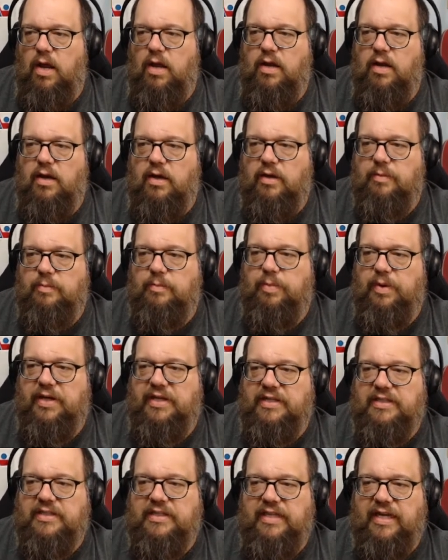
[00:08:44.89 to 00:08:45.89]
But
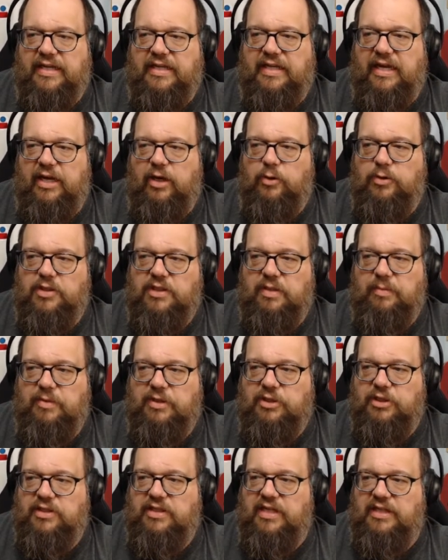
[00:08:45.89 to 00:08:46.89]
instead, like, Osimhen
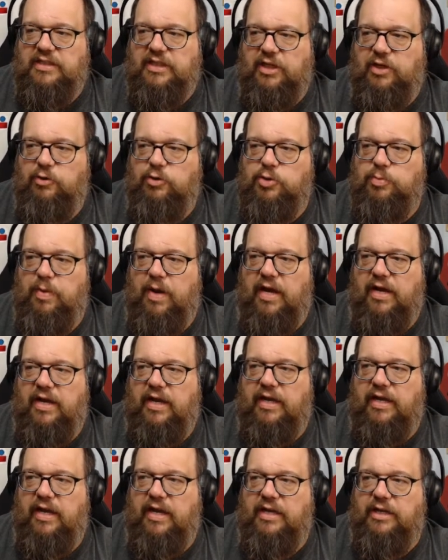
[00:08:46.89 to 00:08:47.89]
just has a huge
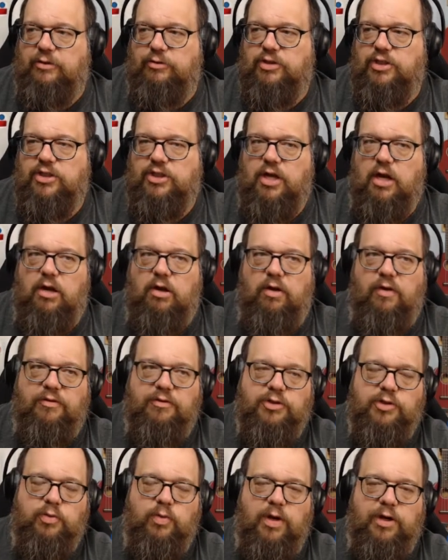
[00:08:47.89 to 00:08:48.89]
pocket, and you saw all
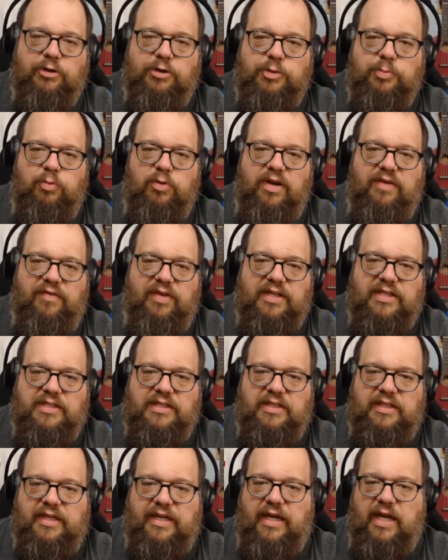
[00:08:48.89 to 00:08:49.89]
those runners
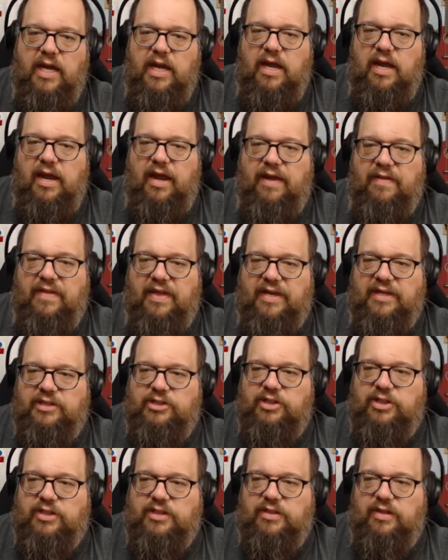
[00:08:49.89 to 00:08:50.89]
previously, and then it's
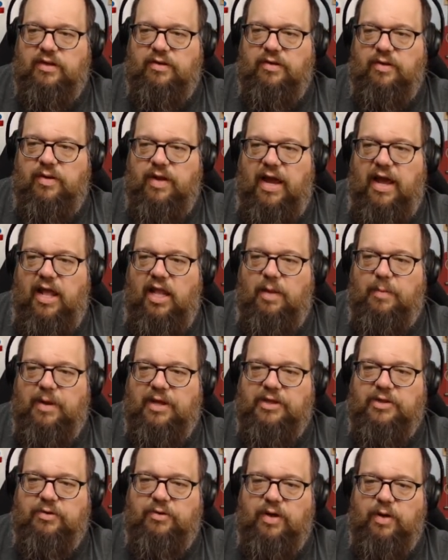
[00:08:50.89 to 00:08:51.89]
just
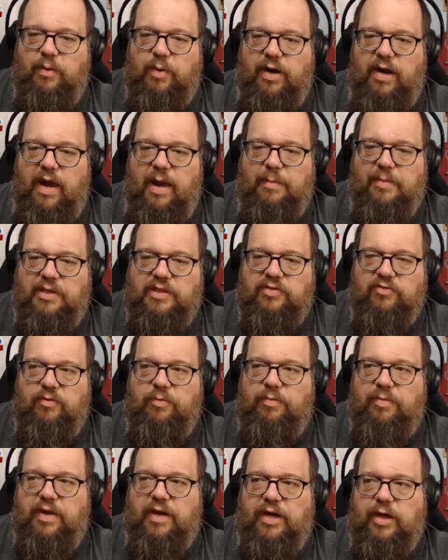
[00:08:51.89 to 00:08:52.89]
elementary what happens
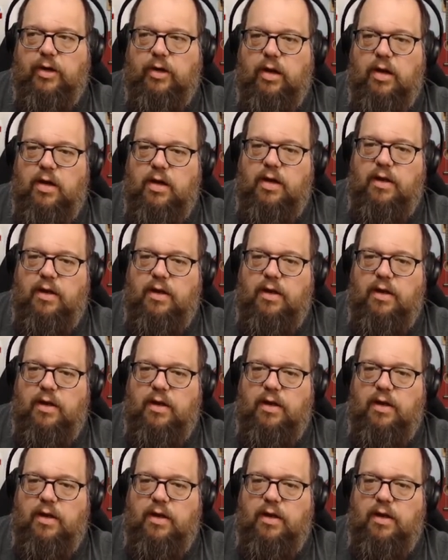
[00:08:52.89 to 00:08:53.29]
from there.